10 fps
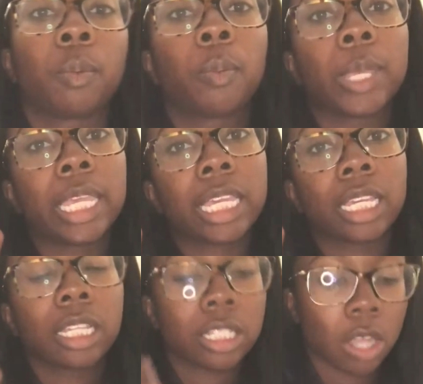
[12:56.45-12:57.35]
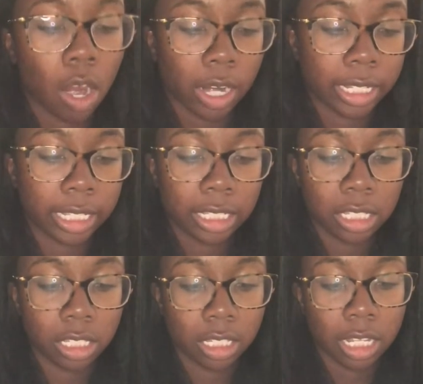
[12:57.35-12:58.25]
weak
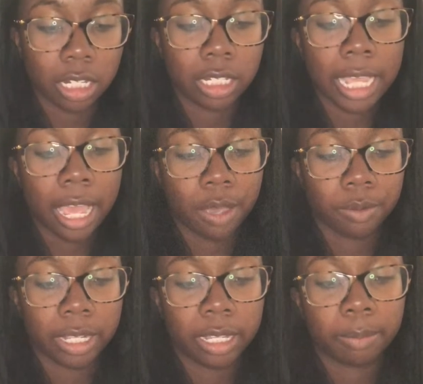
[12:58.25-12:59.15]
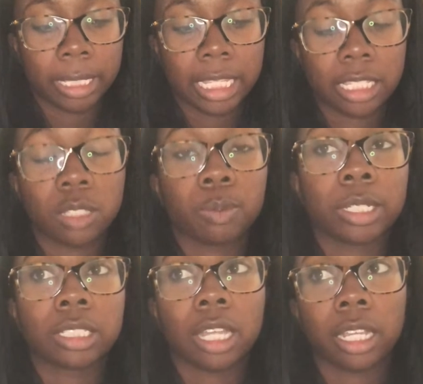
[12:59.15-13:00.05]
targets down and place his
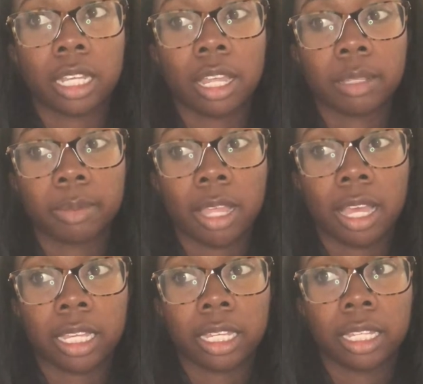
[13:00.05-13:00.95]
real target on the block,